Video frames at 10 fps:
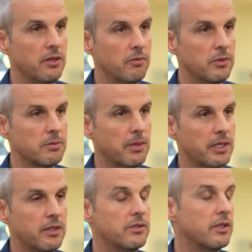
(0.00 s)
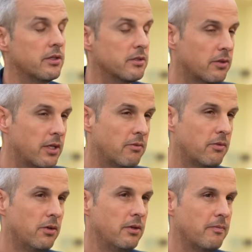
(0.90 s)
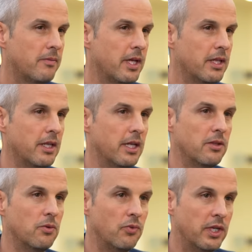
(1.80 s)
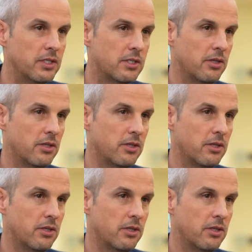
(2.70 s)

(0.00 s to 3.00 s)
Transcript: of perspectives that I was looking for, and the rich